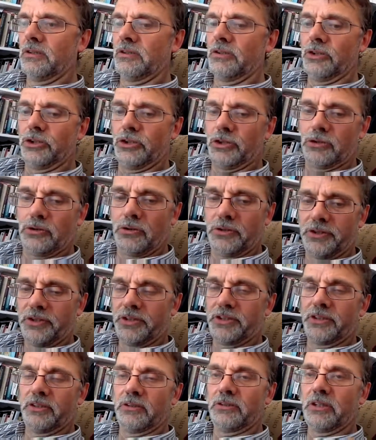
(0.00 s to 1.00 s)
the
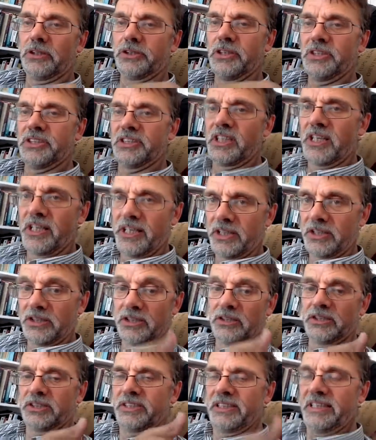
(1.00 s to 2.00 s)
shoulders are, are, designed
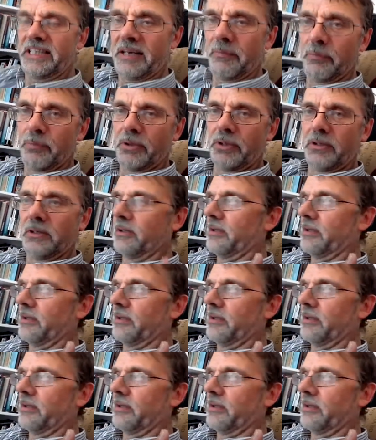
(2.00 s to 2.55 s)
to slip.